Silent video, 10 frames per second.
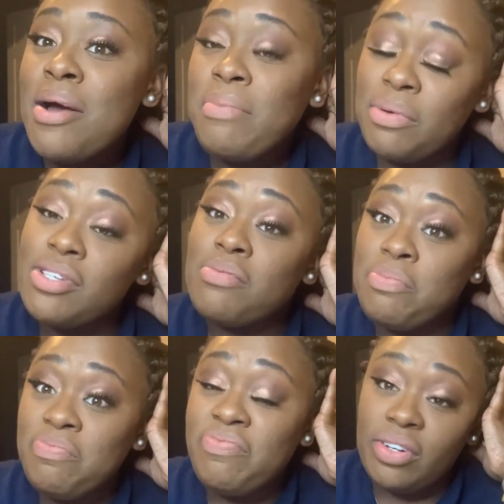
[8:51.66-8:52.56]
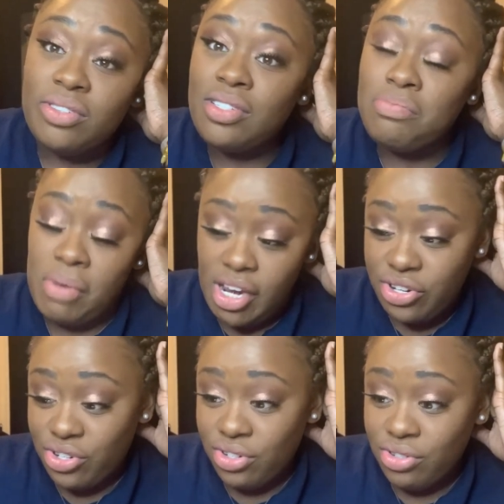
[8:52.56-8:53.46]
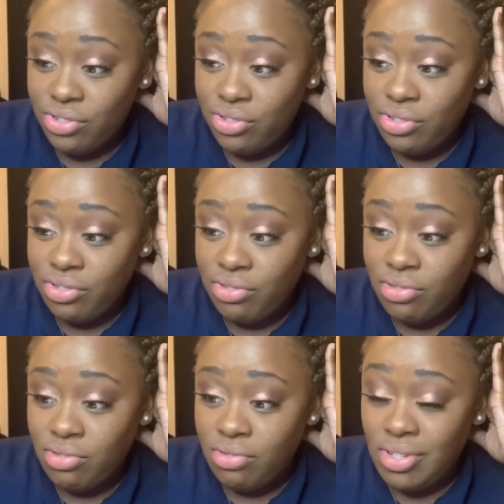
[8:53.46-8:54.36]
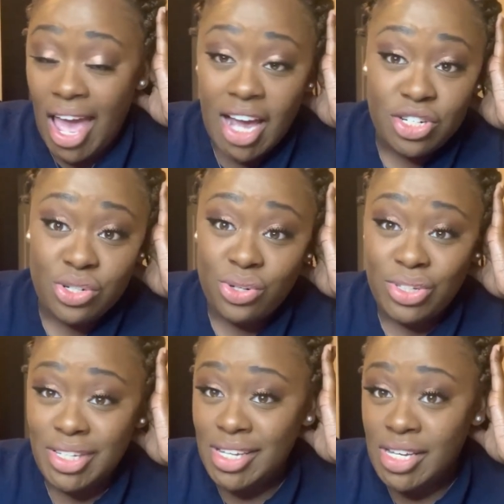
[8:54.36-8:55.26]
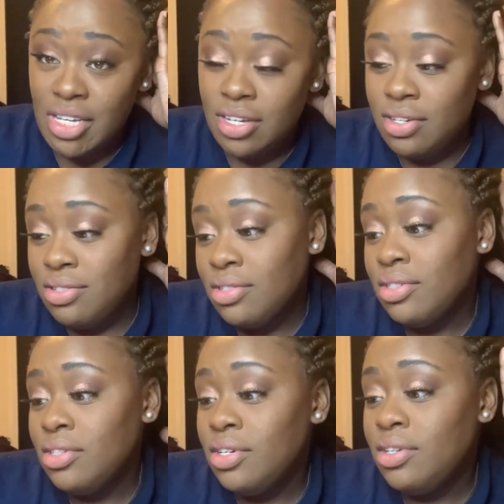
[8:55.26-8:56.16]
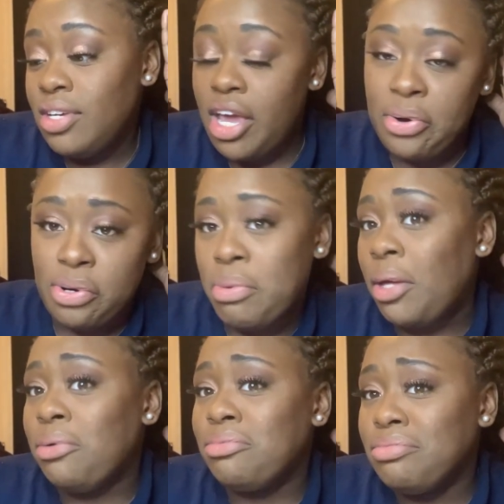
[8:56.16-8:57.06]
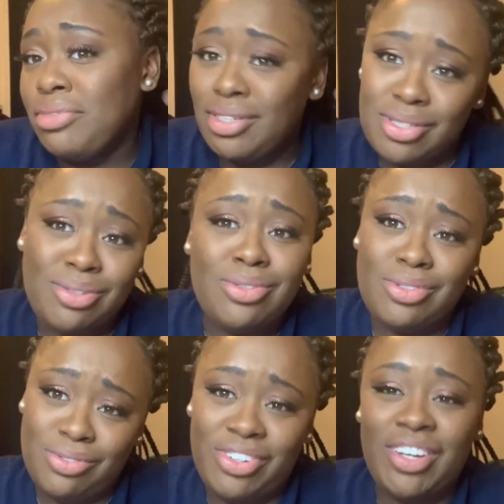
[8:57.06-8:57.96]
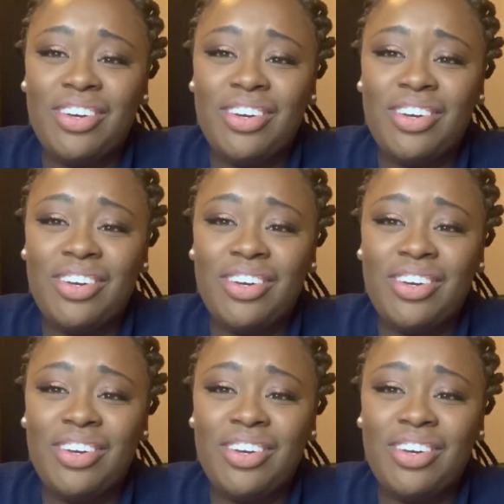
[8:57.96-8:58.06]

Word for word: but it was first major nationally cared about exclusive